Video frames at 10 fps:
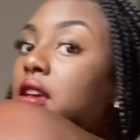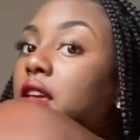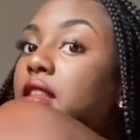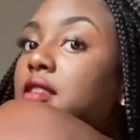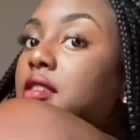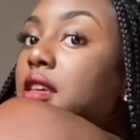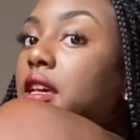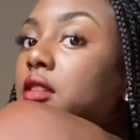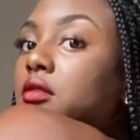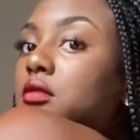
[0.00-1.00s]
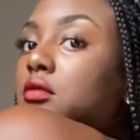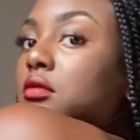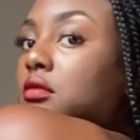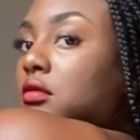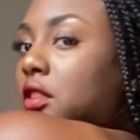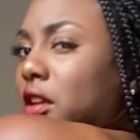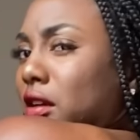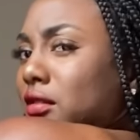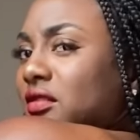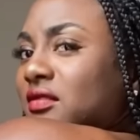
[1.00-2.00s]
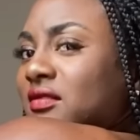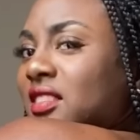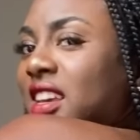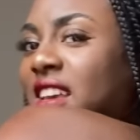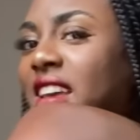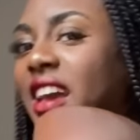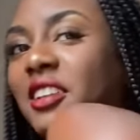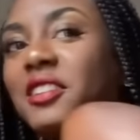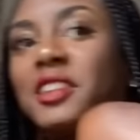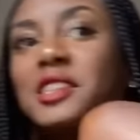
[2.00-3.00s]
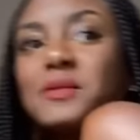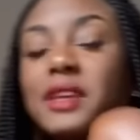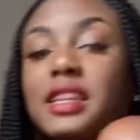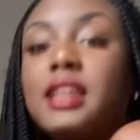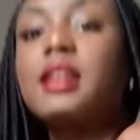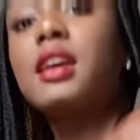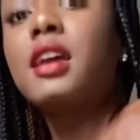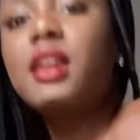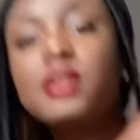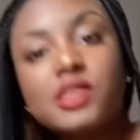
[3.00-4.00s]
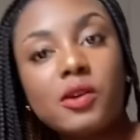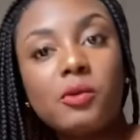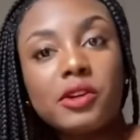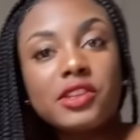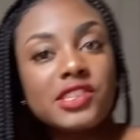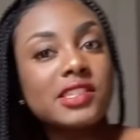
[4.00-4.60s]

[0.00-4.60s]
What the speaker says: it's like, you know, I don't know how to explain it. So we're just